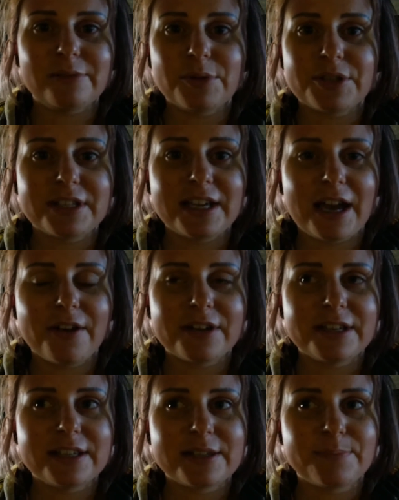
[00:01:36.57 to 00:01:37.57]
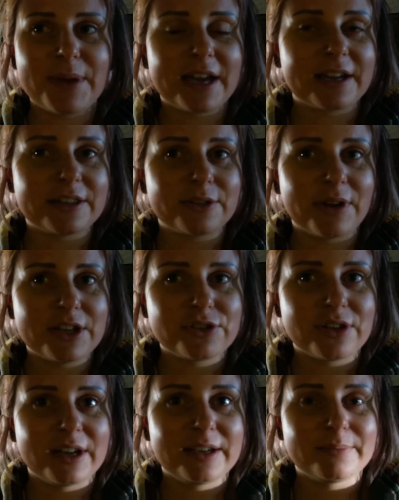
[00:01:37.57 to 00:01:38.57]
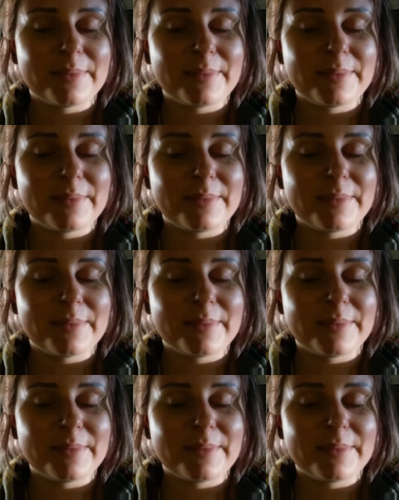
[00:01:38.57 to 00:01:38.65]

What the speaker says: we'll see how it is back in the restaurant.